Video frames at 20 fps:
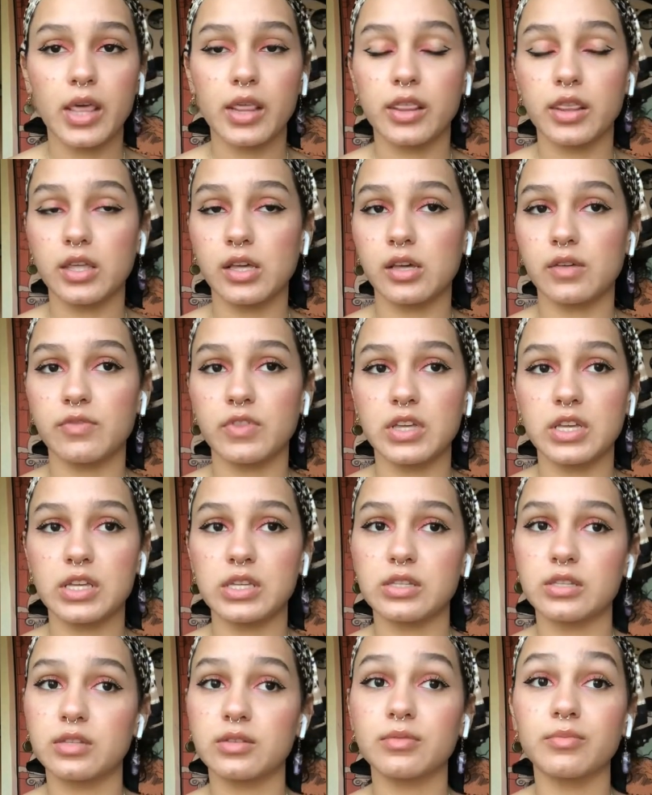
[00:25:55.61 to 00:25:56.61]
think of
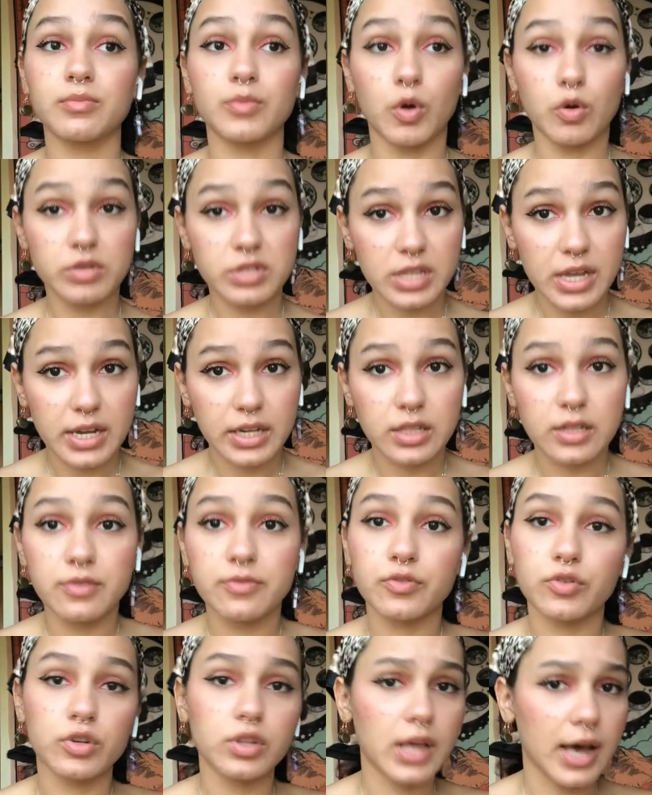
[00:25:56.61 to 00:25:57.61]
this most likely
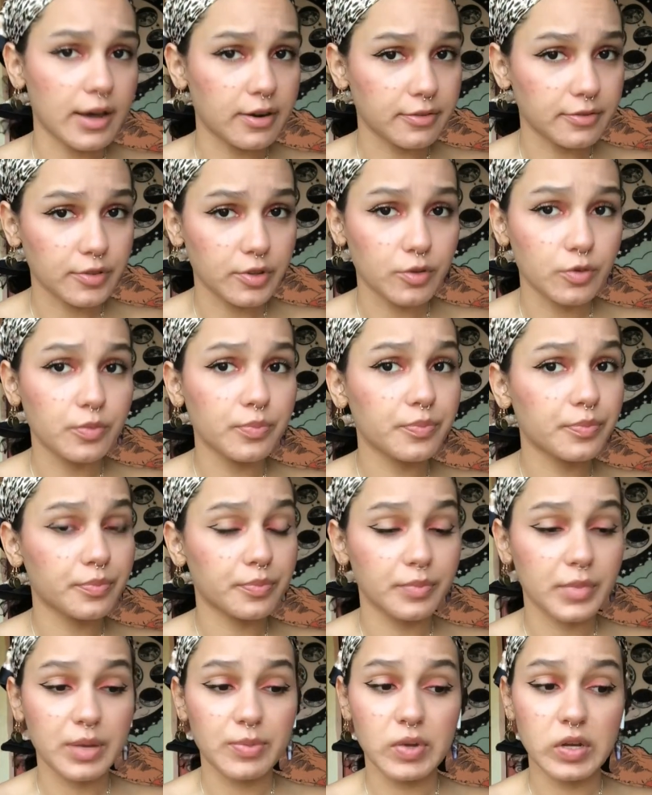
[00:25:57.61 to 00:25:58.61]
for a lot of you,
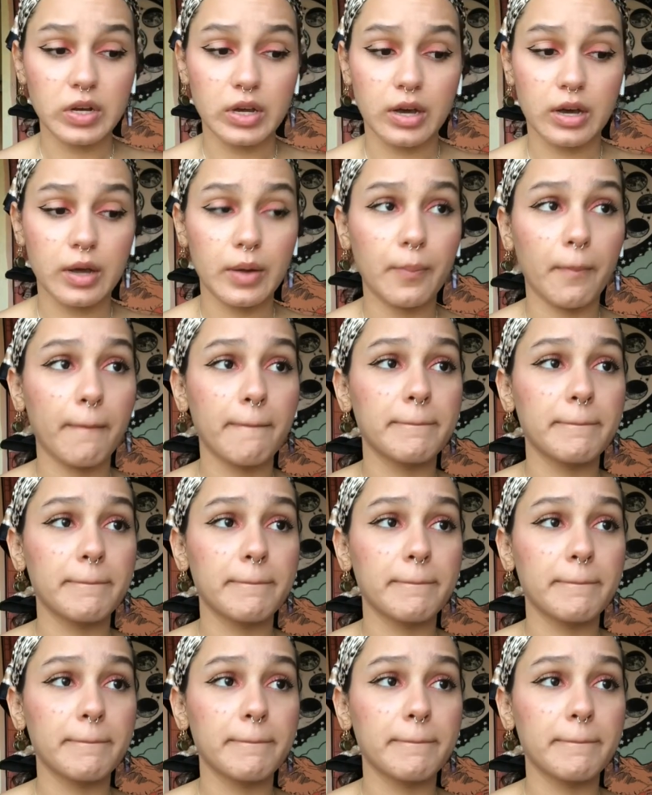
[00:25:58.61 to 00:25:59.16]
maybe not,